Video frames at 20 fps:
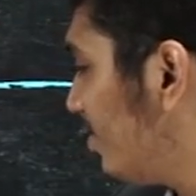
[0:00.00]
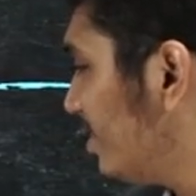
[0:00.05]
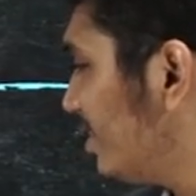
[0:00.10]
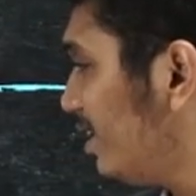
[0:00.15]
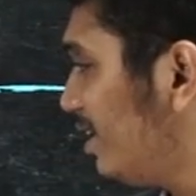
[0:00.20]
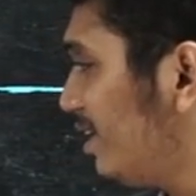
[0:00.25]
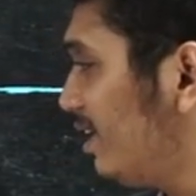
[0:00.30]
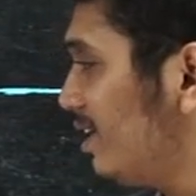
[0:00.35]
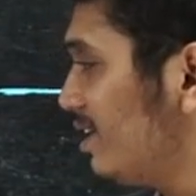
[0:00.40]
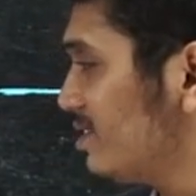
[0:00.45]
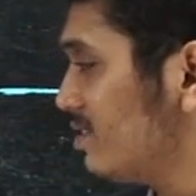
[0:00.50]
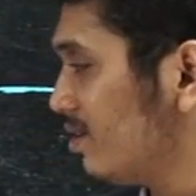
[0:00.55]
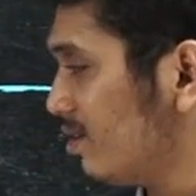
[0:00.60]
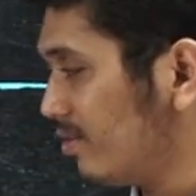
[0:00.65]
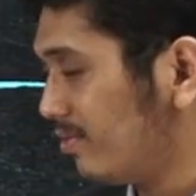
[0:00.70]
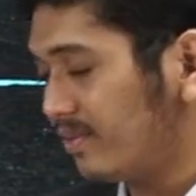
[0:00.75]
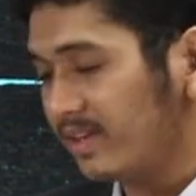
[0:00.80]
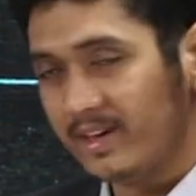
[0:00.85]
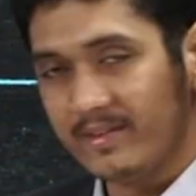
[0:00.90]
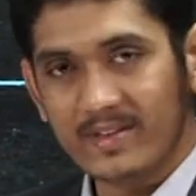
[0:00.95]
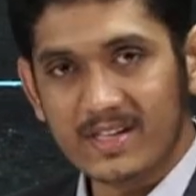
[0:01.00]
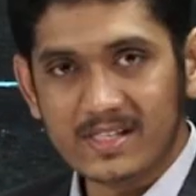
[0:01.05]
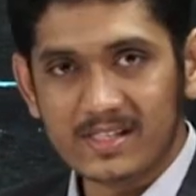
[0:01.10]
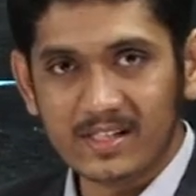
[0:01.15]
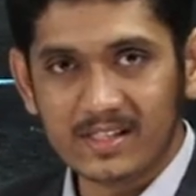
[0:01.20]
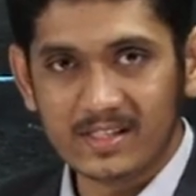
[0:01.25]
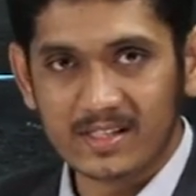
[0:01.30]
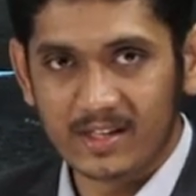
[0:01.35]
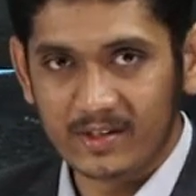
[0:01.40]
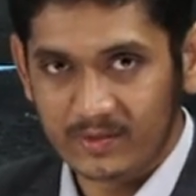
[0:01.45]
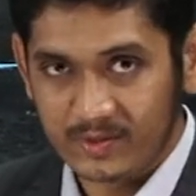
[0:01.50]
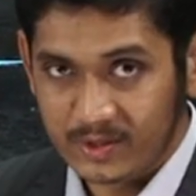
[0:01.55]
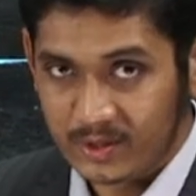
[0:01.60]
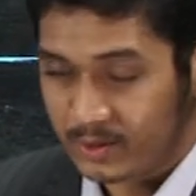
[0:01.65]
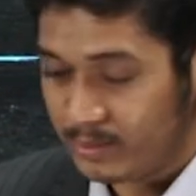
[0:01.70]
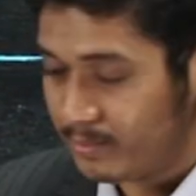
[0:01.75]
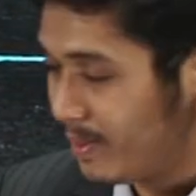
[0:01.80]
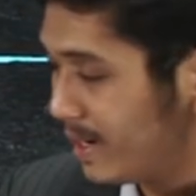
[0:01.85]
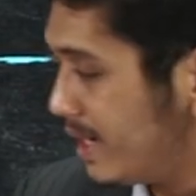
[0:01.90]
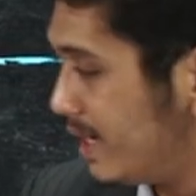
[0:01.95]
for the redressal of grievances
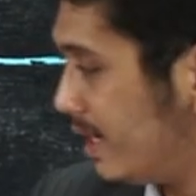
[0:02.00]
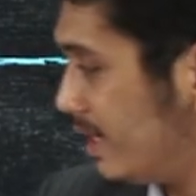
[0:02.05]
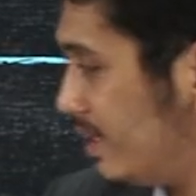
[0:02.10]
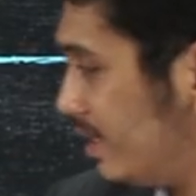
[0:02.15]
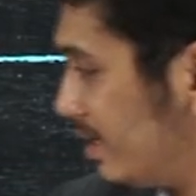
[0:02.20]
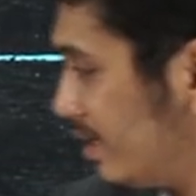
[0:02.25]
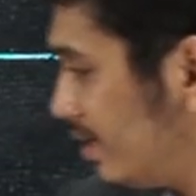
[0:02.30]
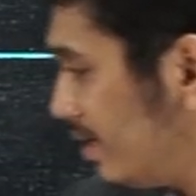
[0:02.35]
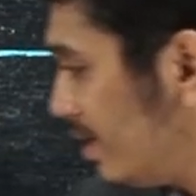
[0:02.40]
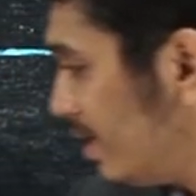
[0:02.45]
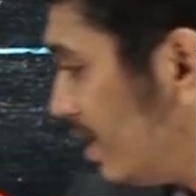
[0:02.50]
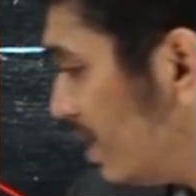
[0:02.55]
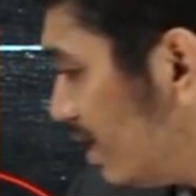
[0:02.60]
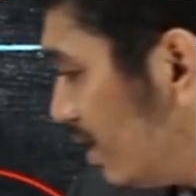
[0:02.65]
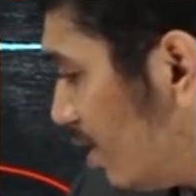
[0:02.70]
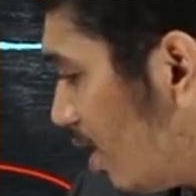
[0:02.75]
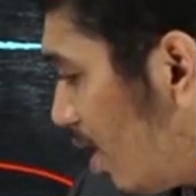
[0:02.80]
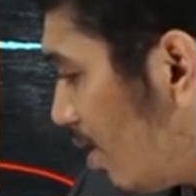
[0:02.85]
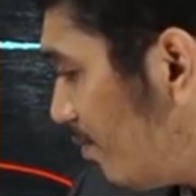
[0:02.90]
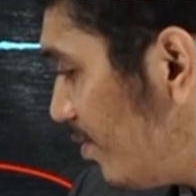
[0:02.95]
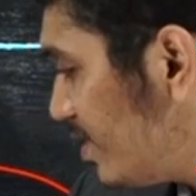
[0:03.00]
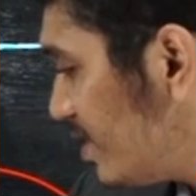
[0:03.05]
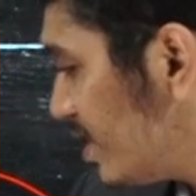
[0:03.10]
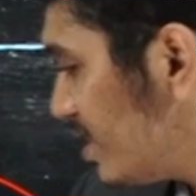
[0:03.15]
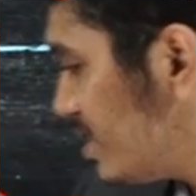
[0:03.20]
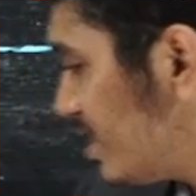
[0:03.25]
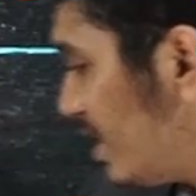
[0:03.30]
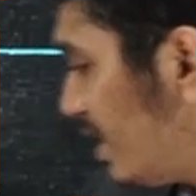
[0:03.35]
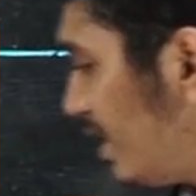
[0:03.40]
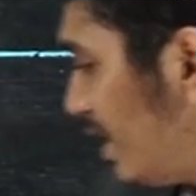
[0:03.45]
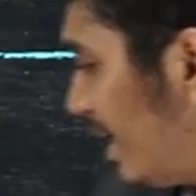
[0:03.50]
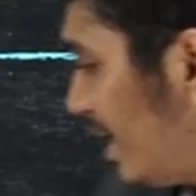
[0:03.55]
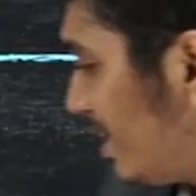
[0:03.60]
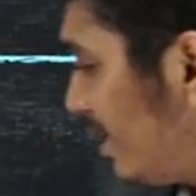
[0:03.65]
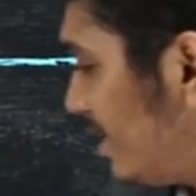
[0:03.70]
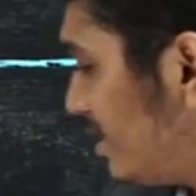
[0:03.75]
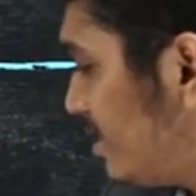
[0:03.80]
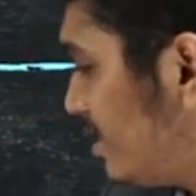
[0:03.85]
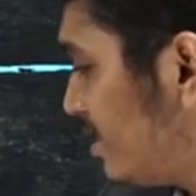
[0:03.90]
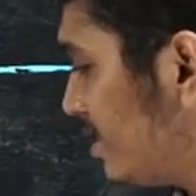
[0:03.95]
received by it. The officer shall take
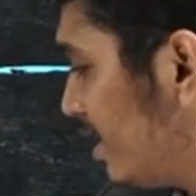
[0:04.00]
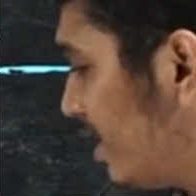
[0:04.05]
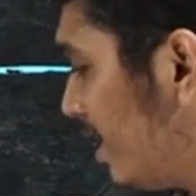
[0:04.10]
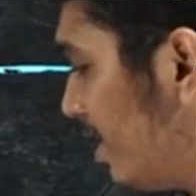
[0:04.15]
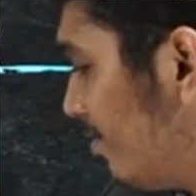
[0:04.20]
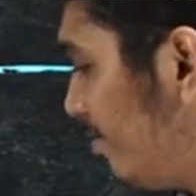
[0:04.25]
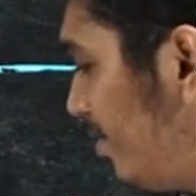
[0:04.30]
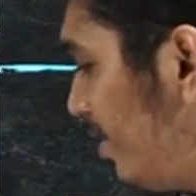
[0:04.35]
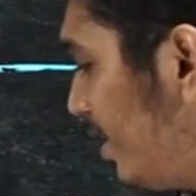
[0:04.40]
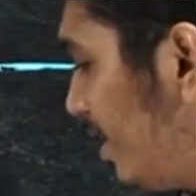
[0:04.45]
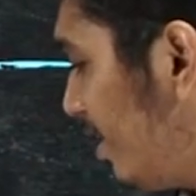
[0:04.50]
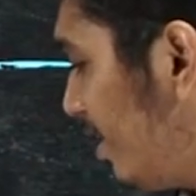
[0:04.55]
decision every